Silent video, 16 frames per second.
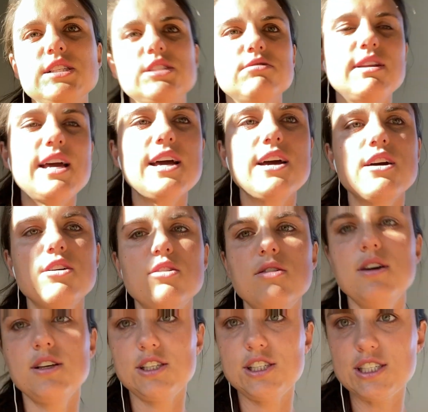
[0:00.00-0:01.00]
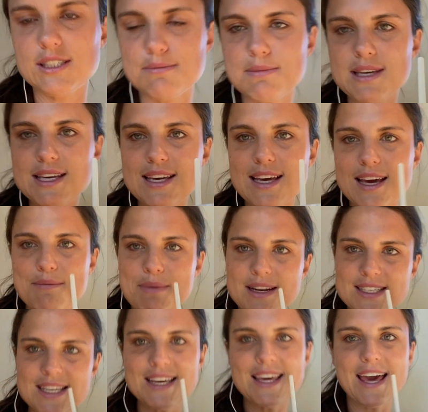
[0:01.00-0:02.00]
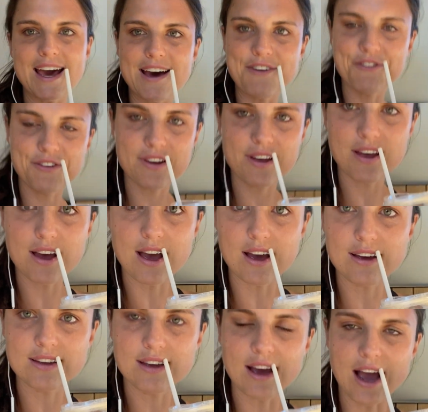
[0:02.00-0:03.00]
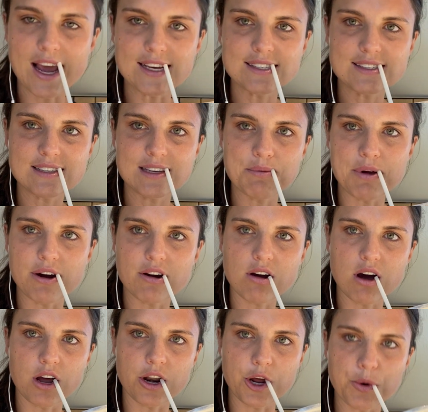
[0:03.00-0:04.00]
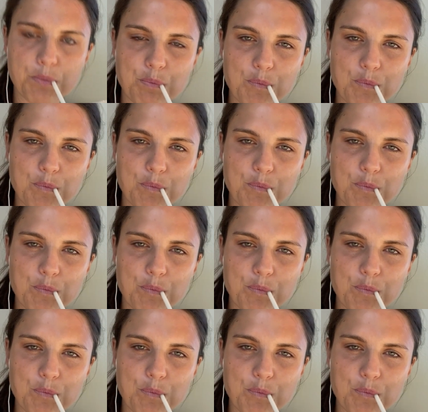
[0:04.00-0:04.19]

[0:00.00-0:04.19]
now it's just me and my decaf iced Americano.